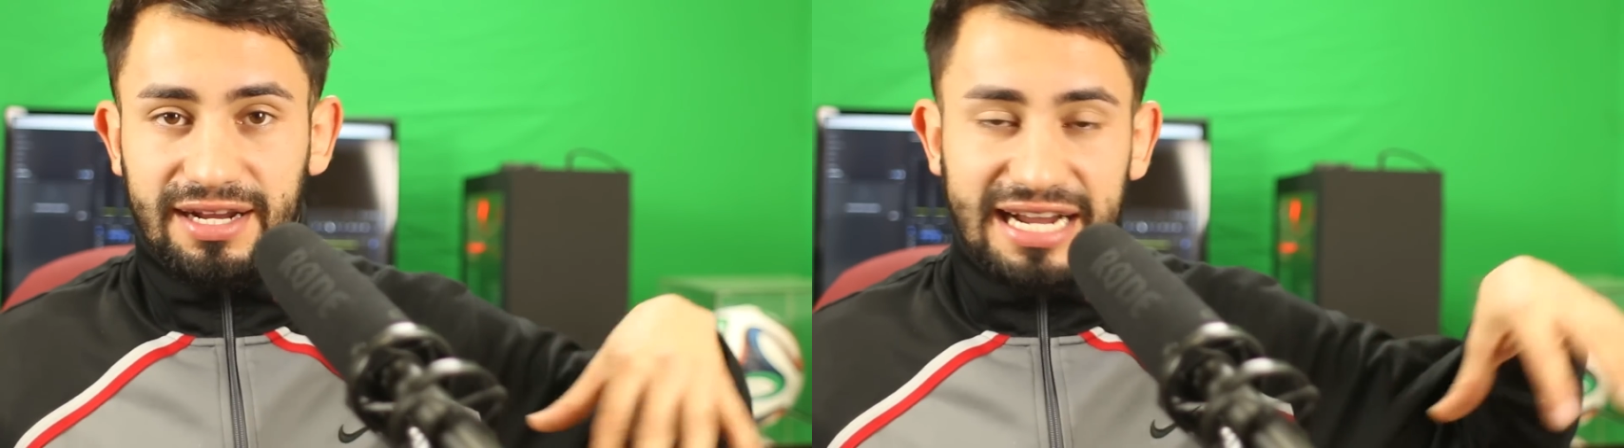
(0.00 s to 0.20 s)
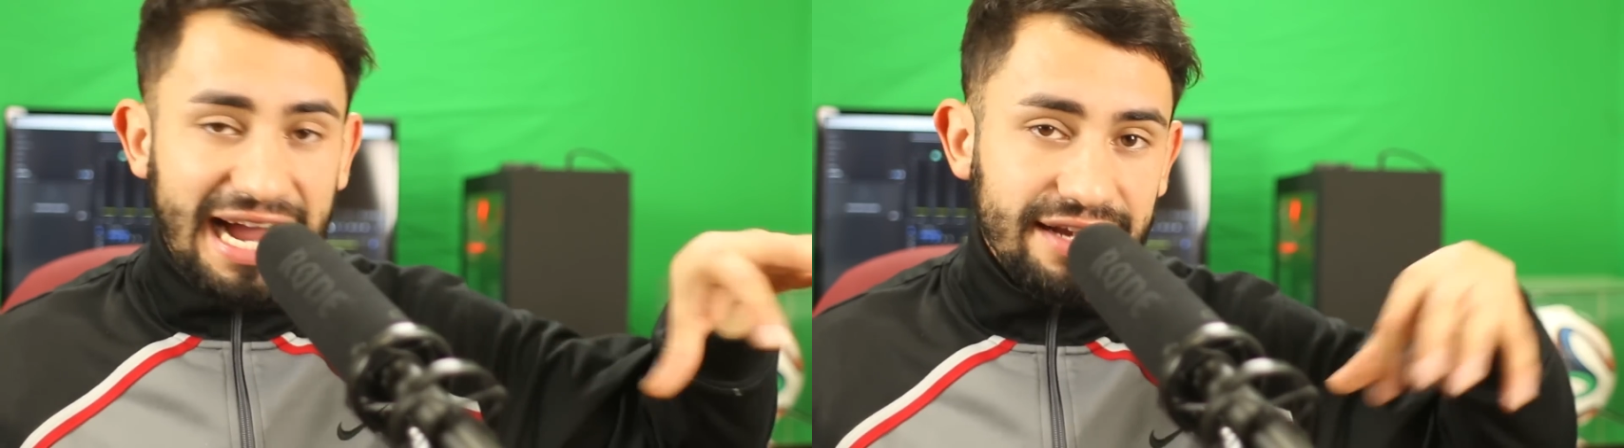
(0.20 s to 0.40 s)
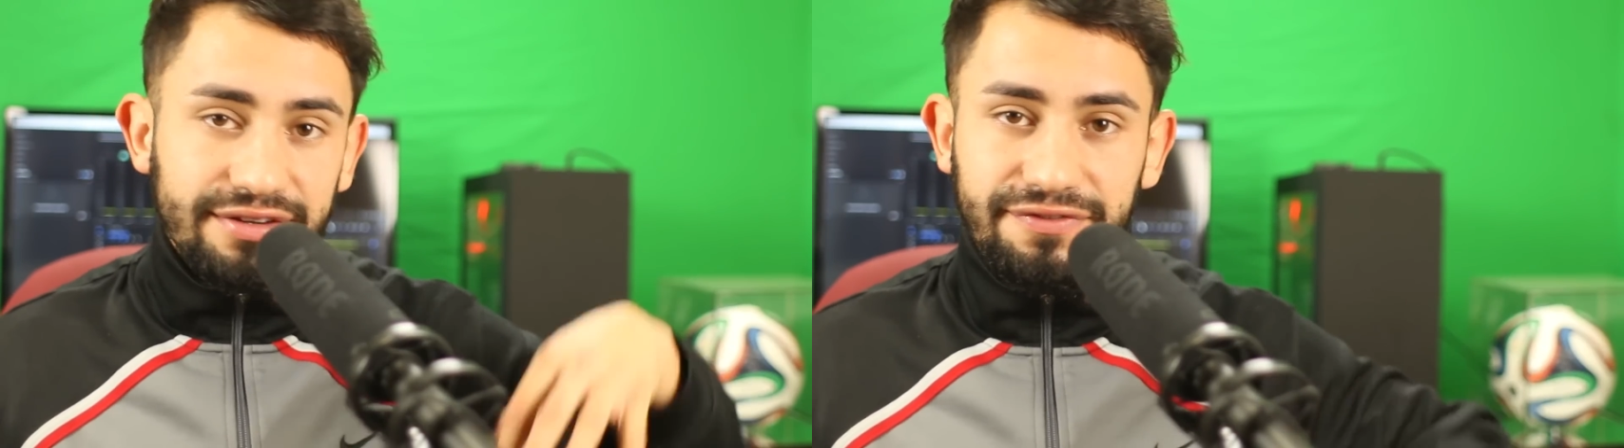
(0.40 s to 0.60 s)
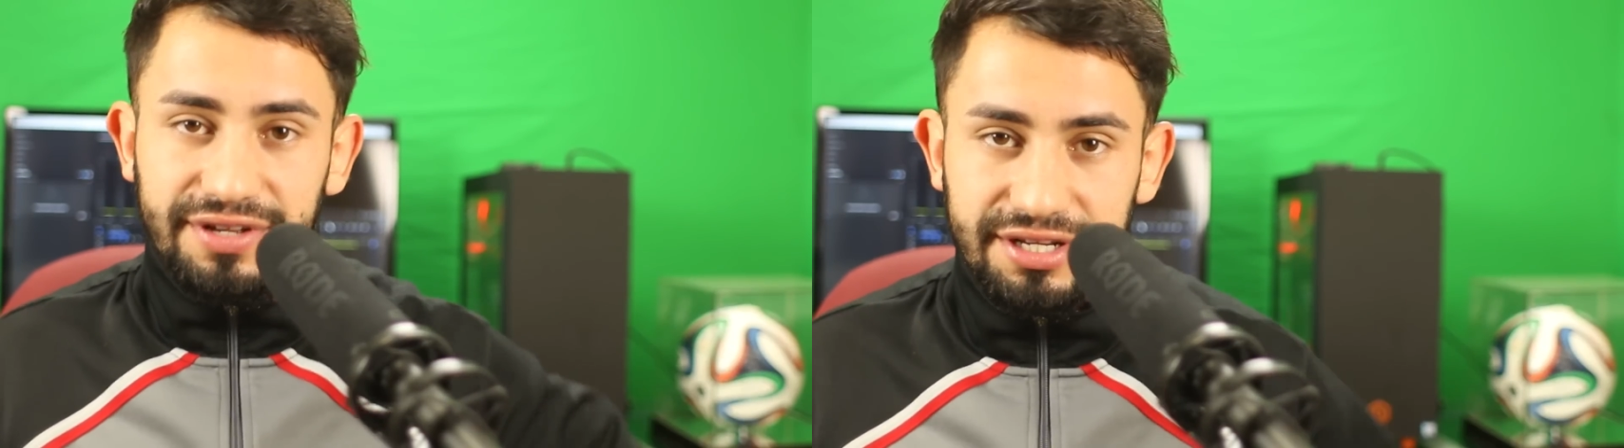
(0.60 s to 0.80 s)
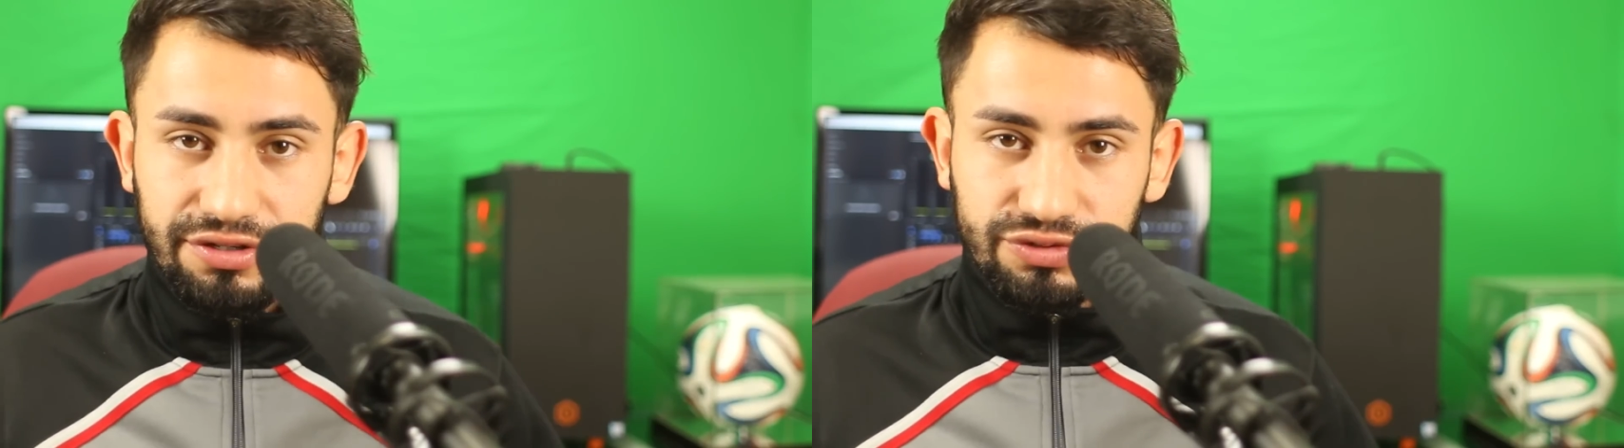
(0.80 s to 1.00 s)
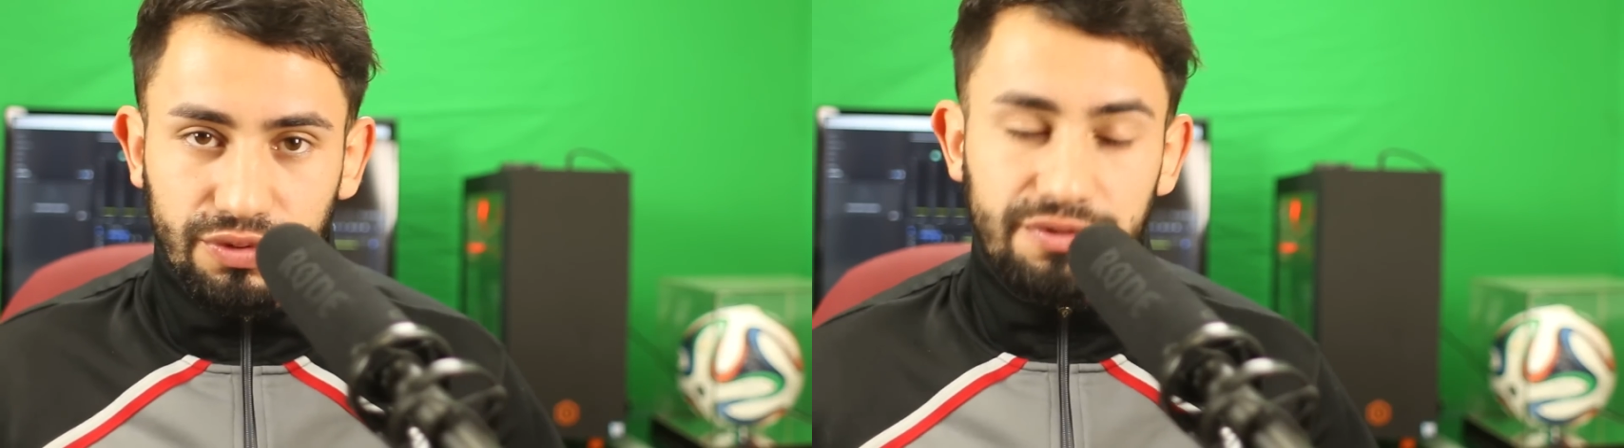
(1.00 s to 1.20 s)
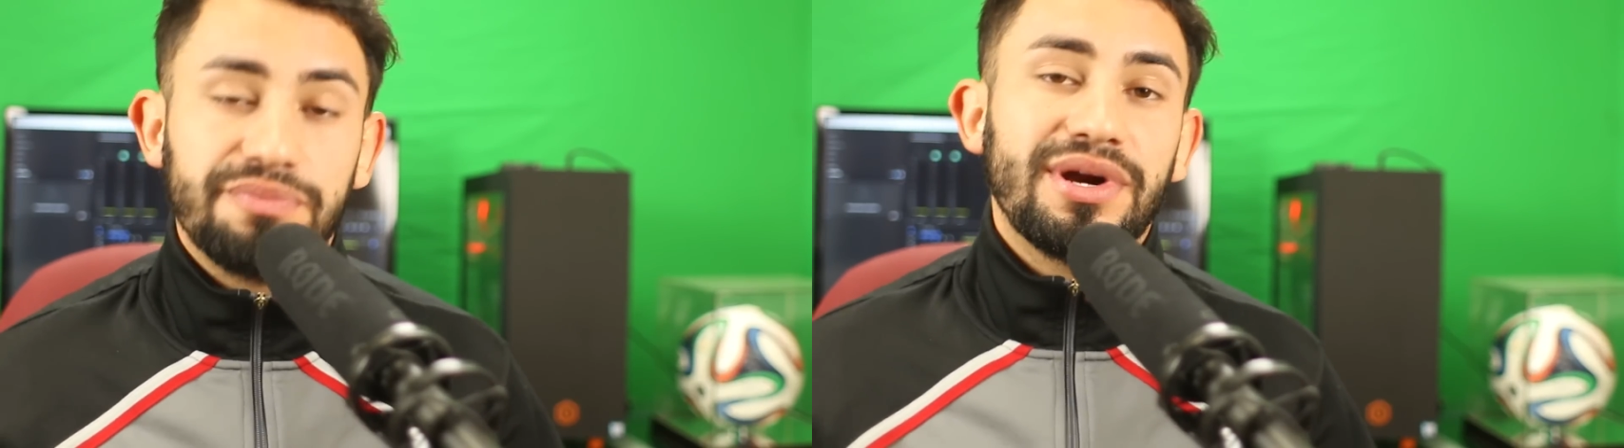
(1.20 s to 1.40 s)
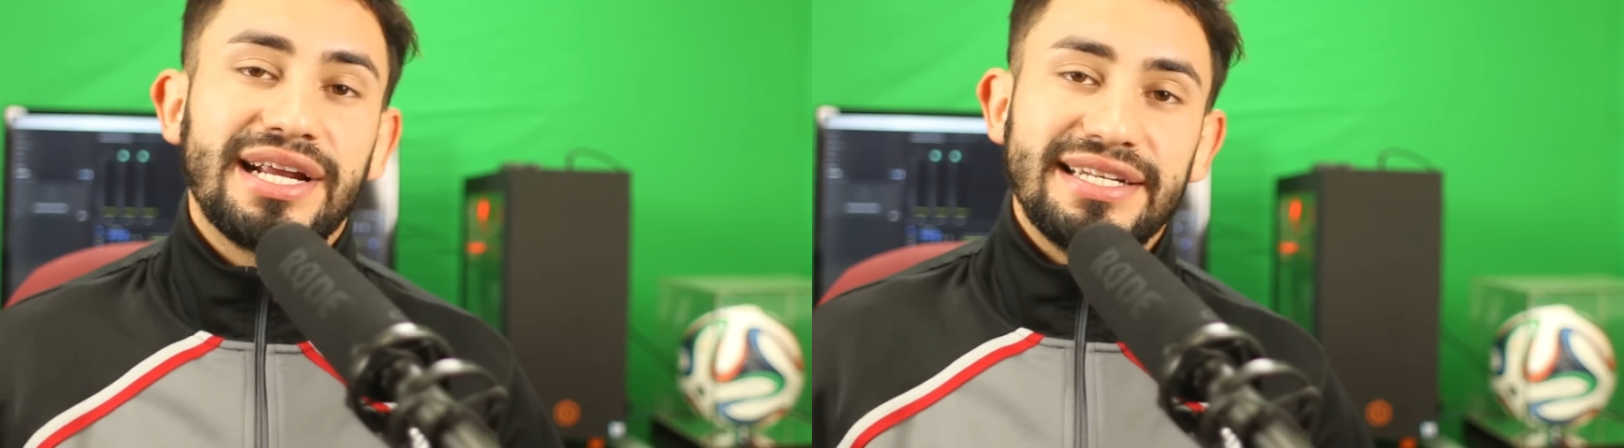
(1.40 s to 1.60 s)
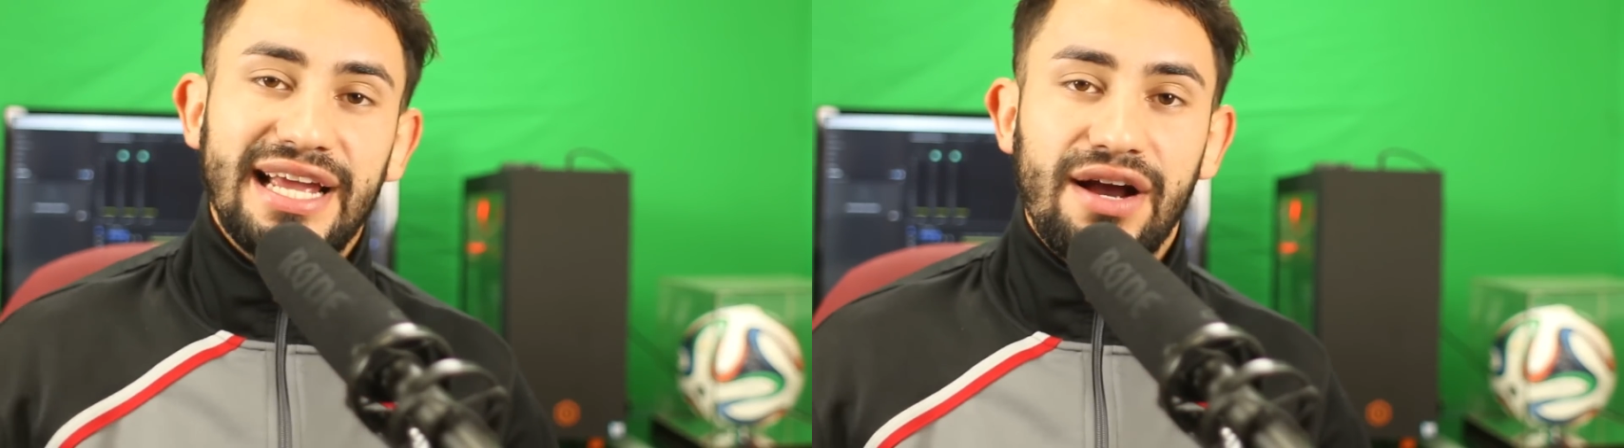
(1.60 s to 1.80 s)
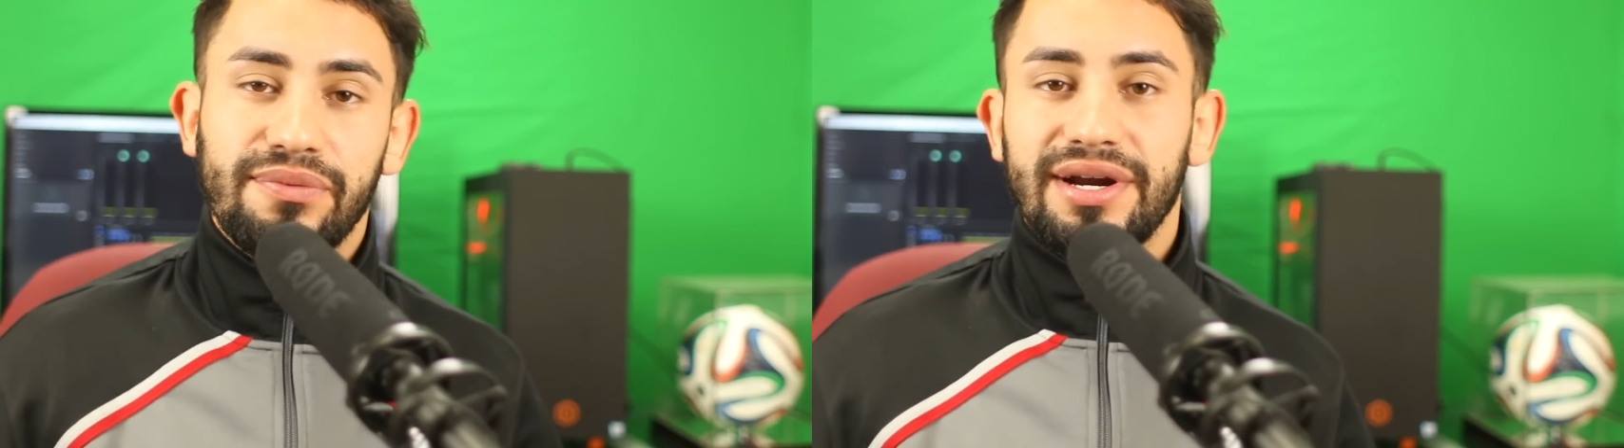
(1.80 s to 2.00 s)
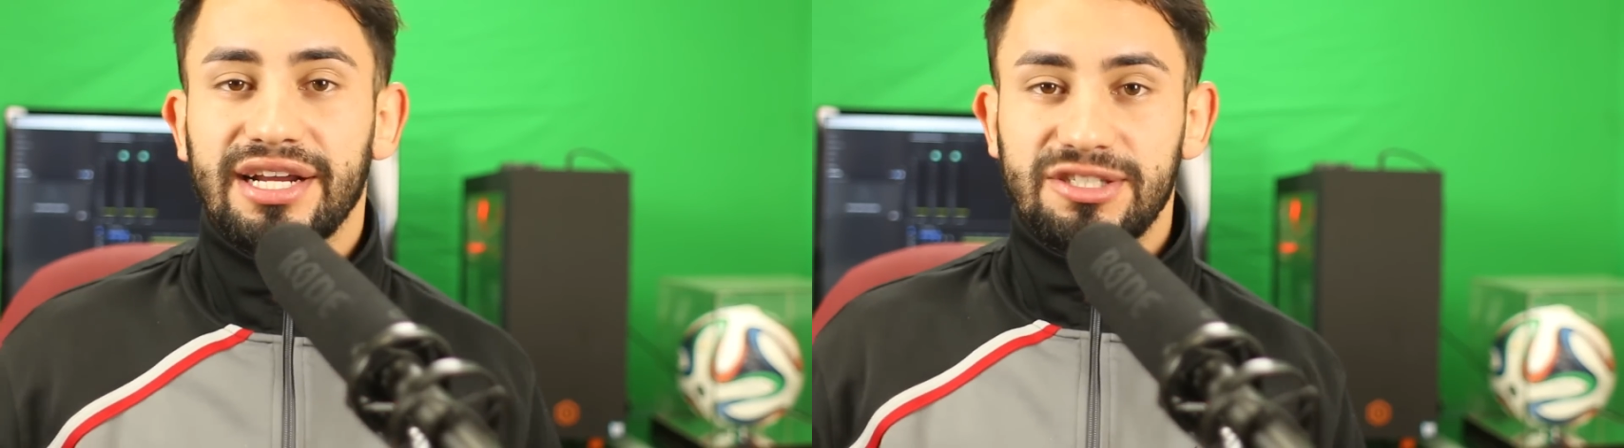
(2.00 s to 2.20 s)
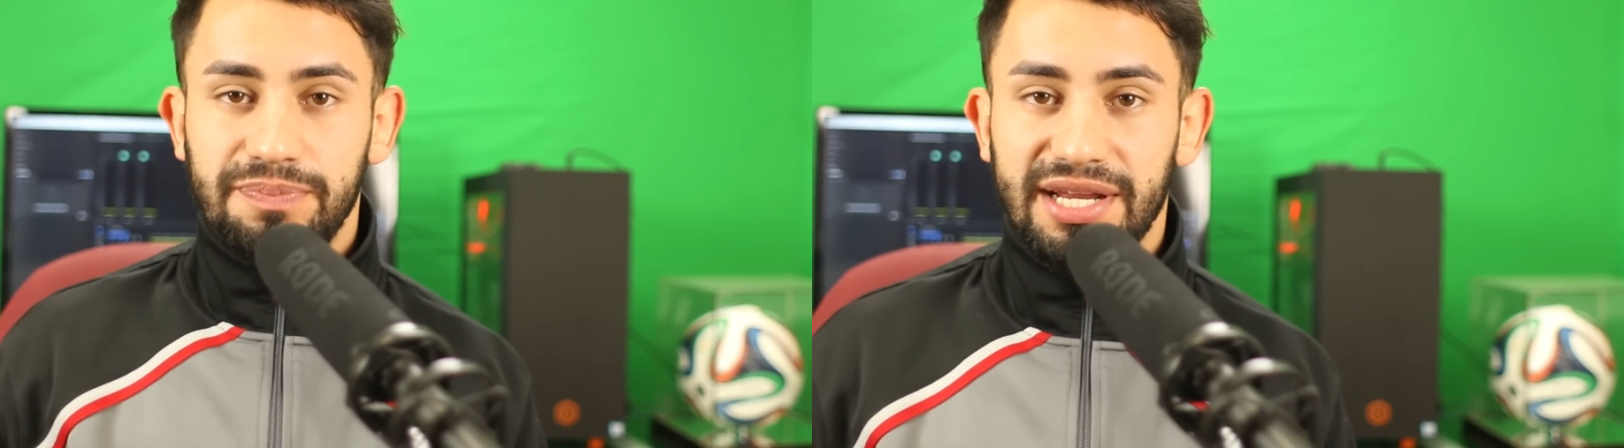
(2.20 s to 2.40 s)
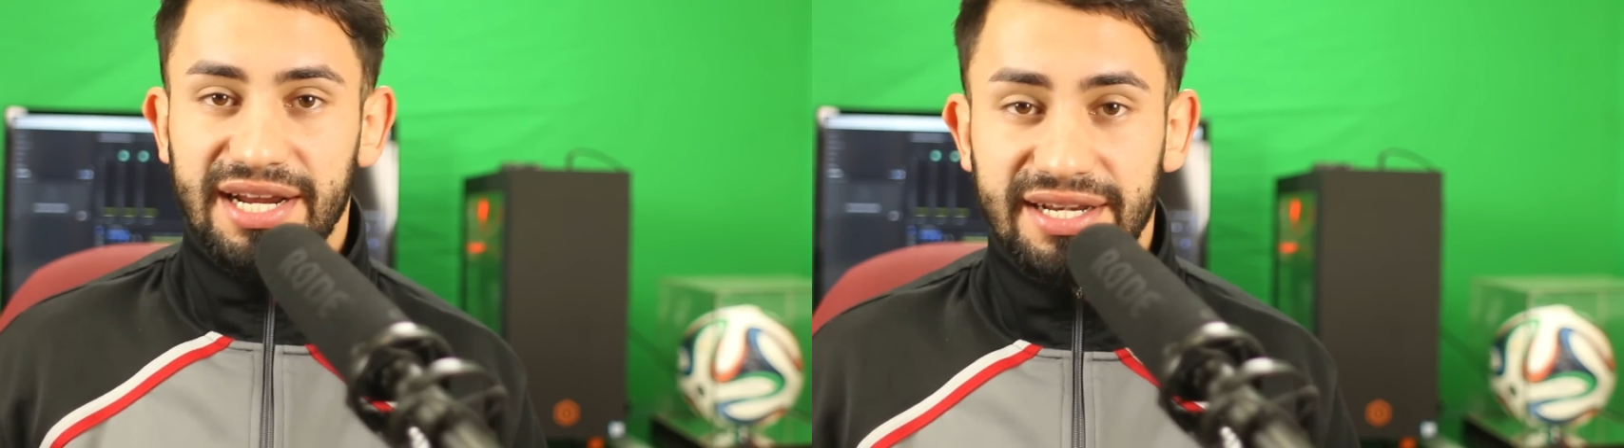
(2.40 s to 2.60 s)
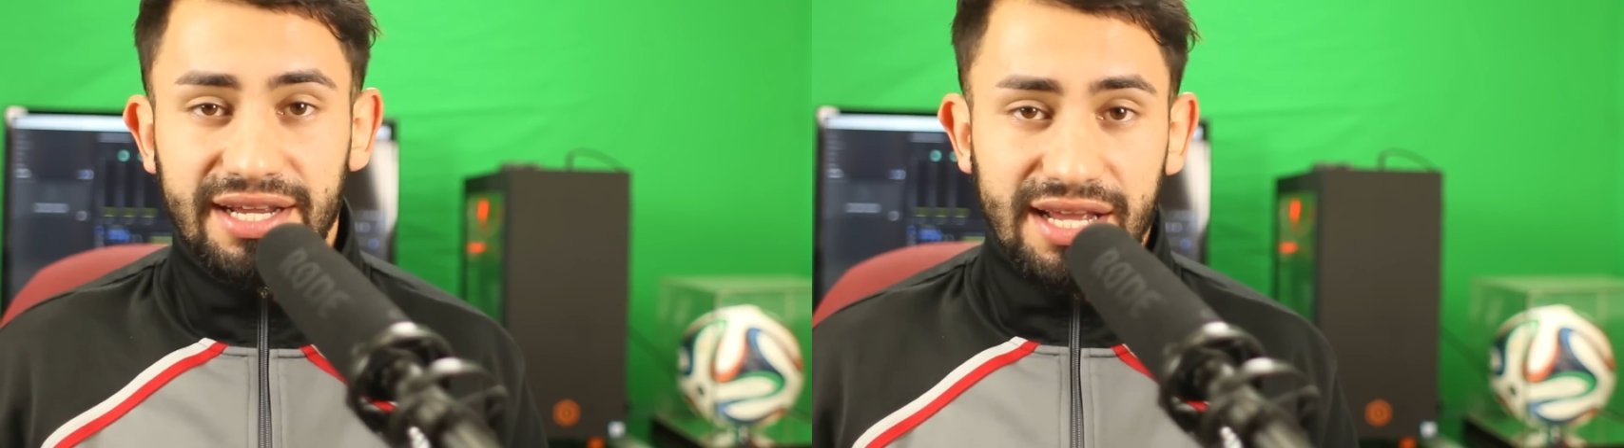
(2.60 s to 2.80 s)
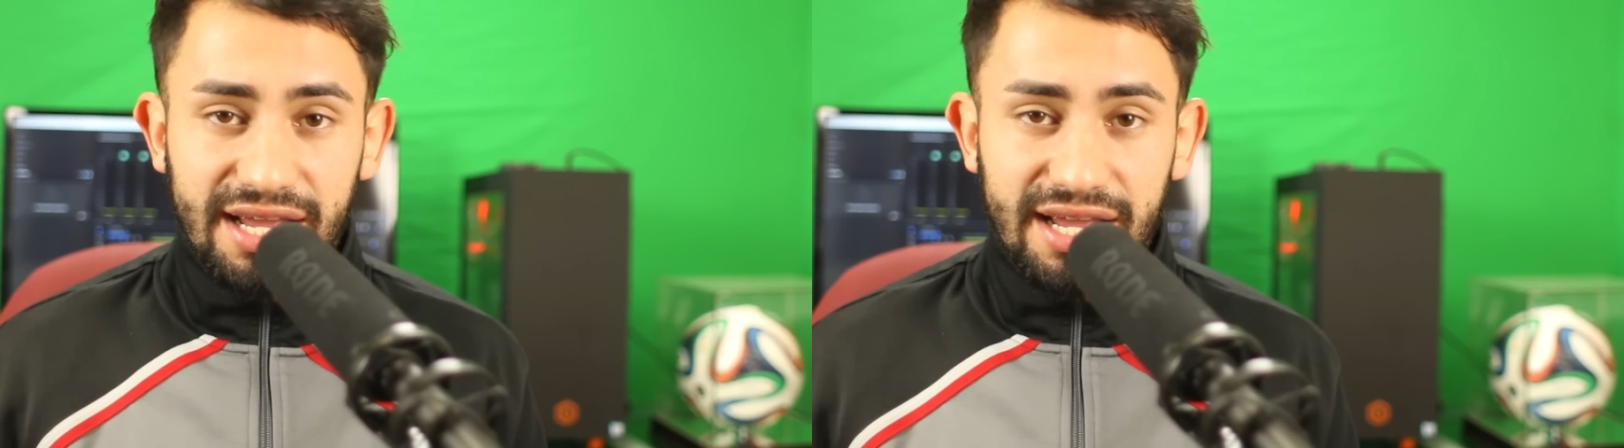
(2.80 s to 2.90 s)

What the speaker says: kind of videos where we break it down, where I explain.